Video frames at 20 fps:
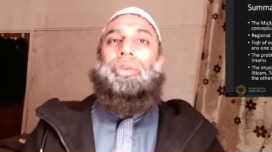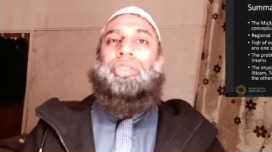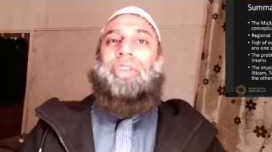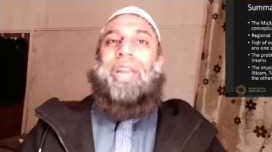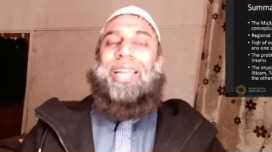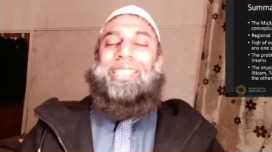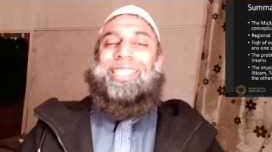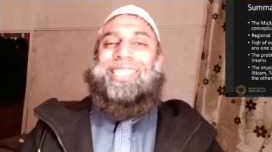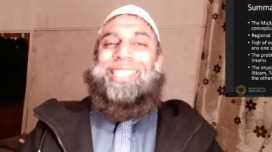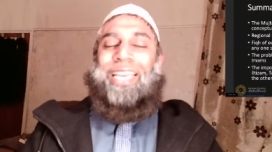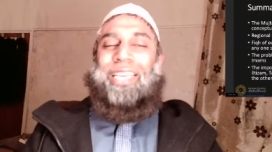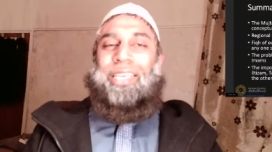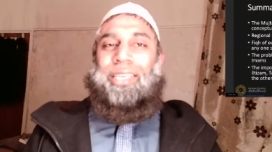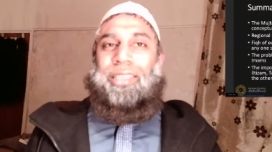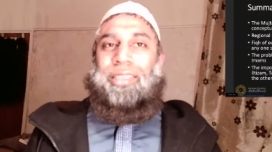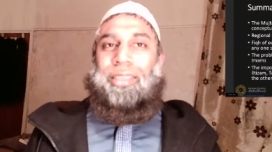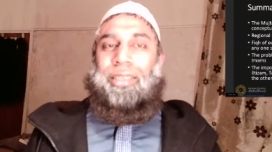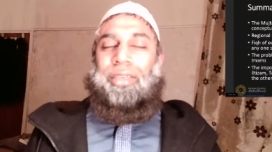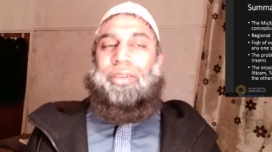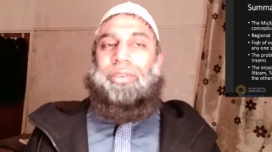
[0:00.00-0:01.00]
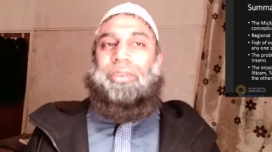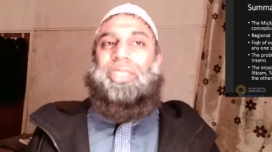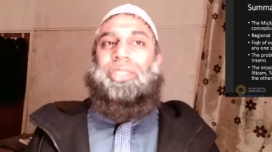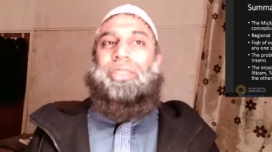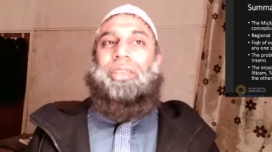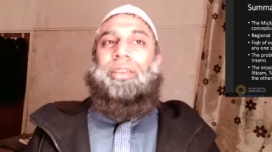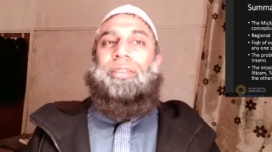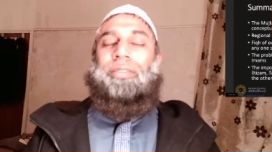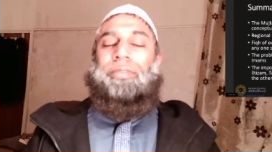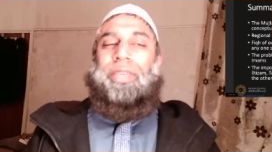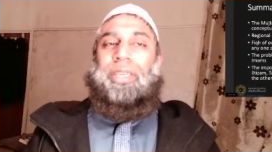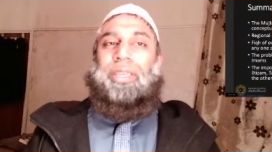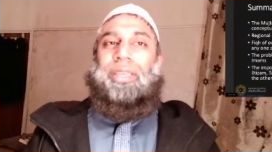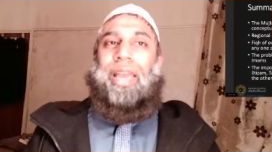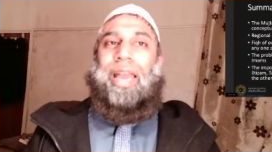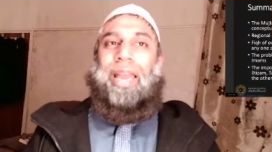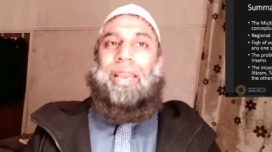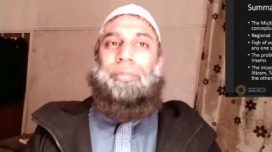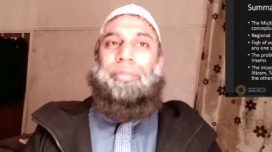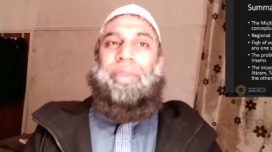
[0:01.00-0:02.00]
transcended regional
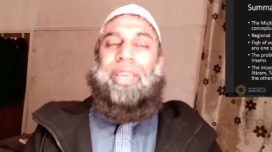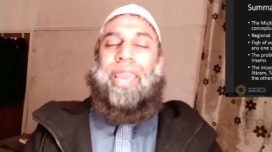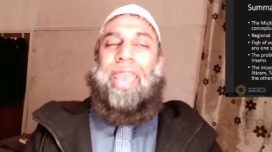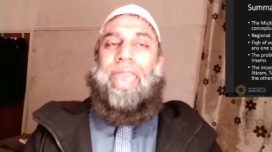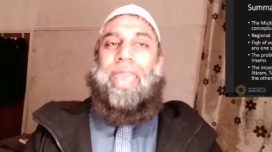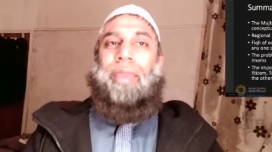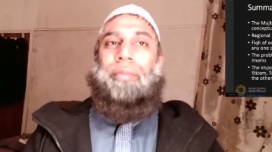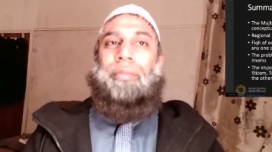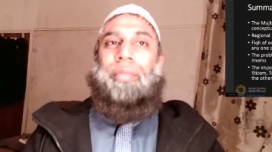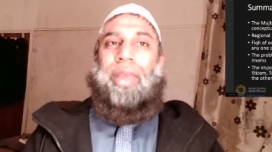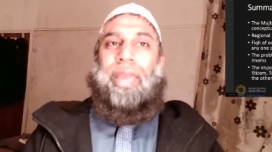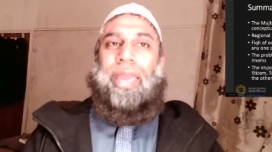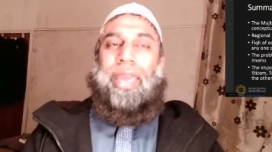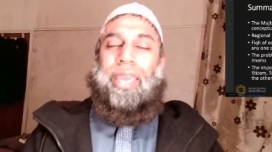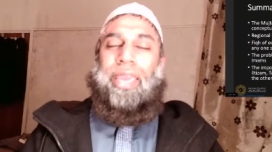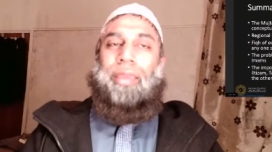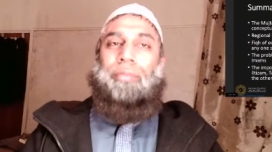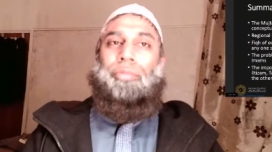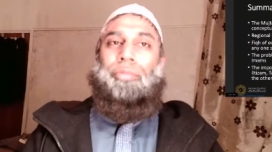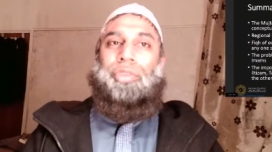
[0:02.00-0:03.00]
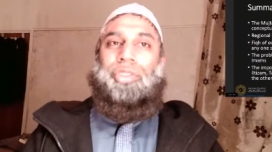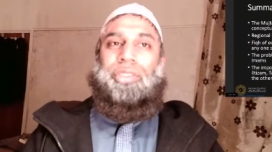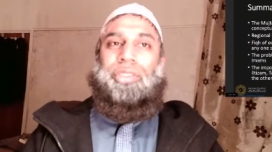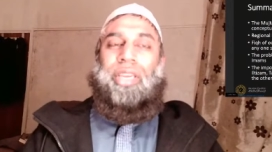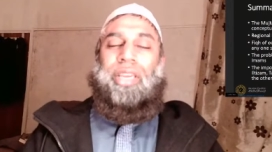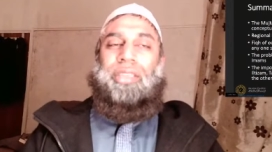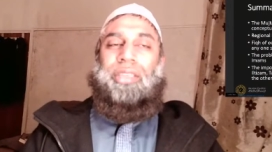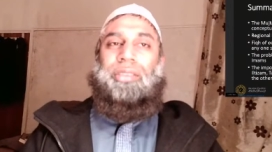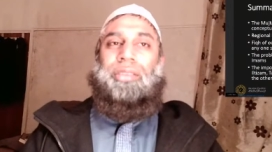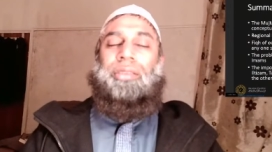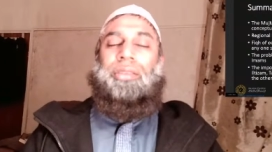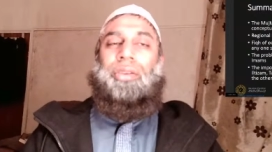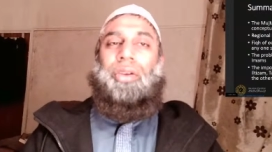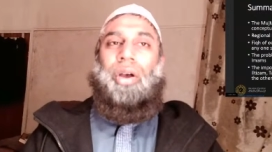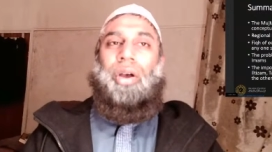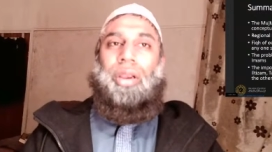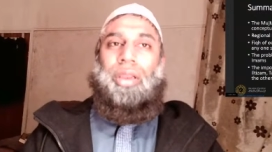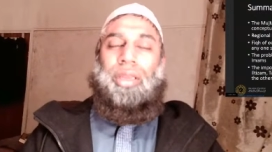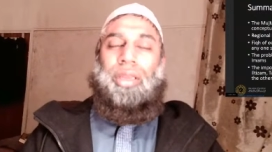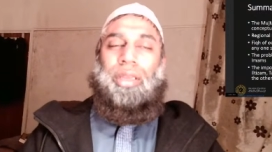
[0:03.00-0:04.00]
fiqh and became a mujtahid
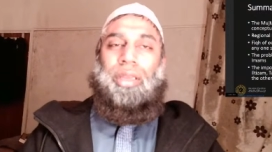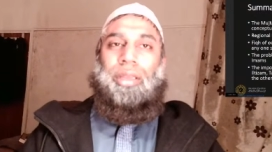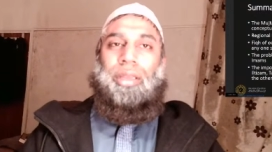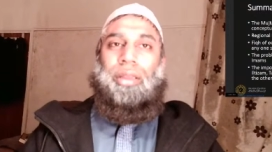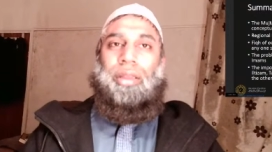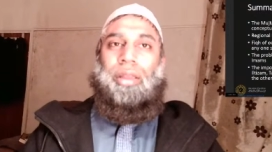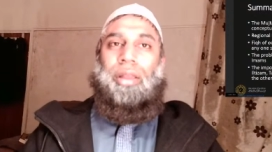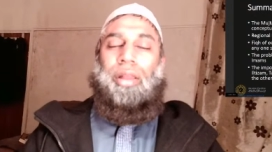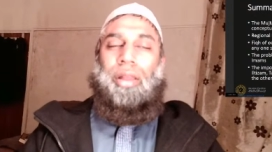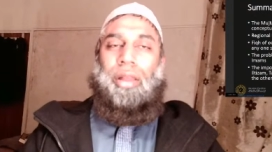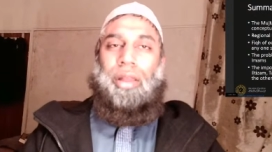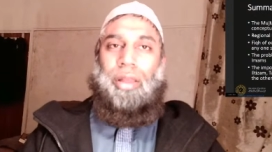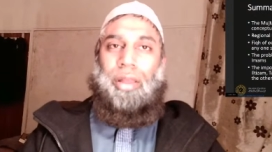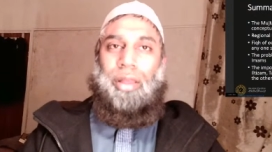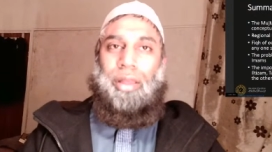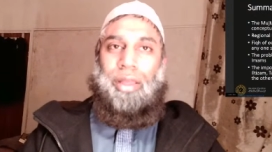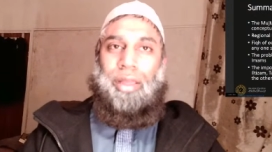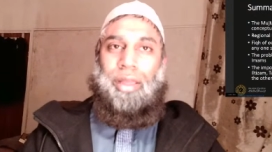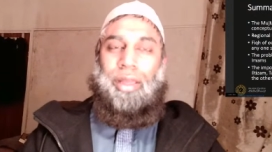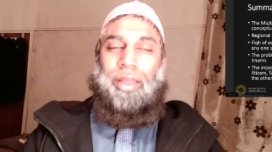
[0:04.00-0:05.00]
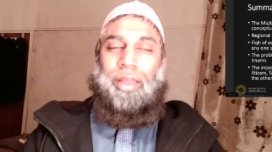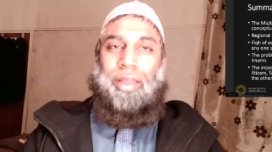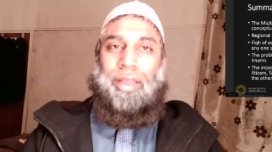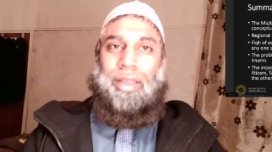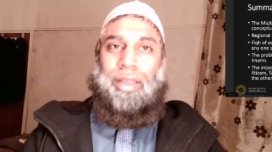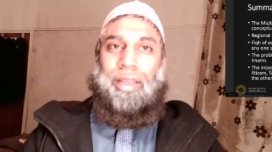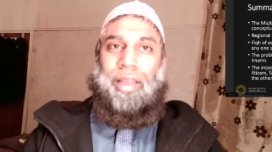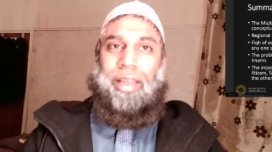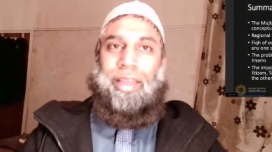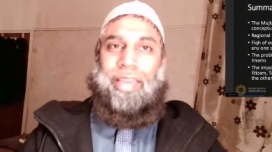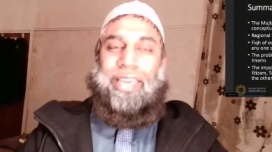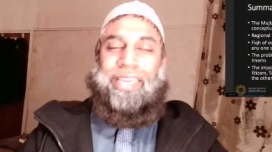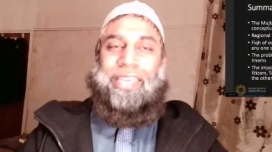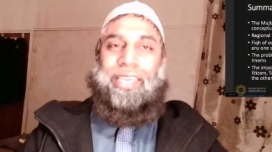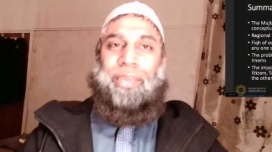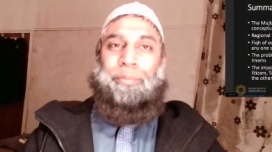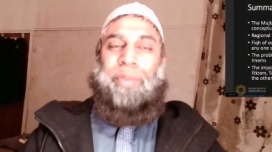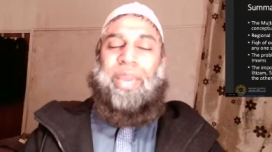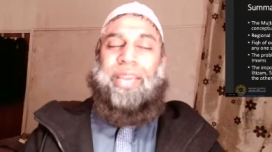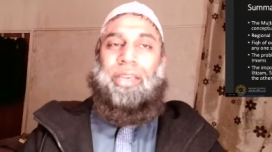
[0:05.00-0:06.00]
scholar
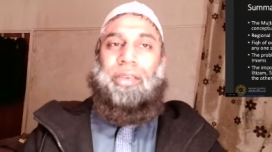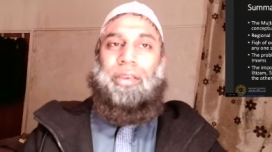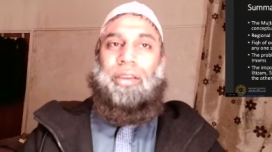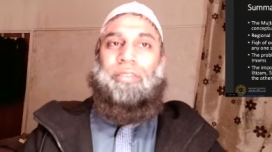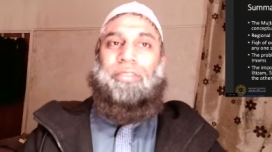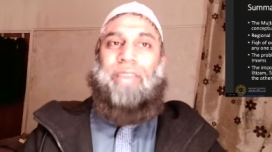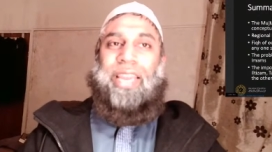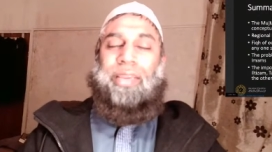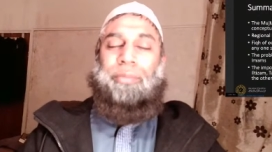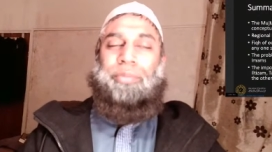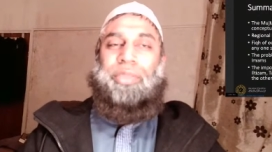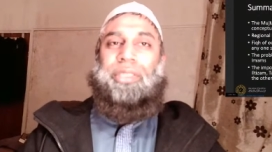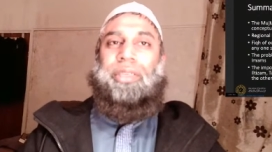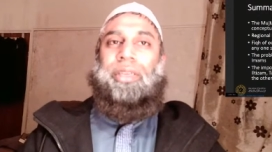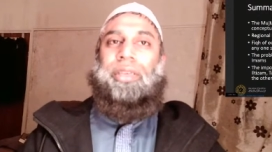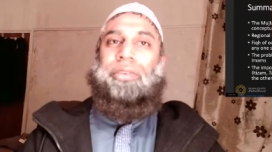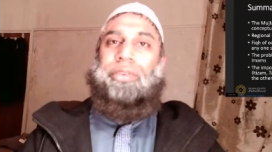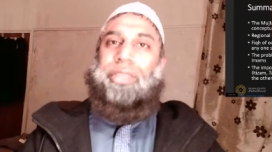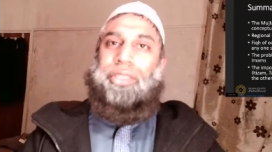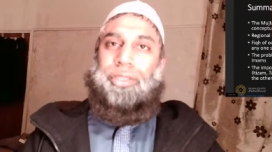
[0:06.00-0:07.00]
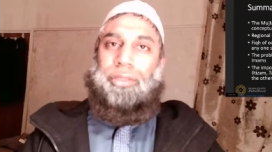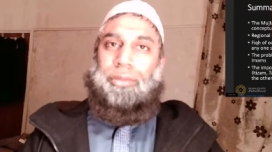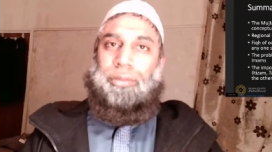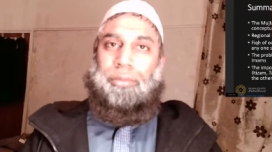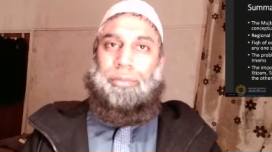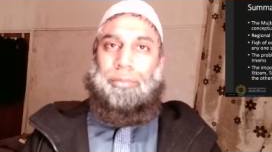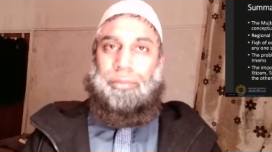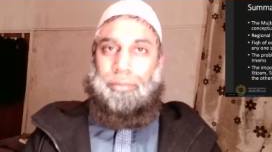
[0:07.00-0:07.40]
independent of any particular region.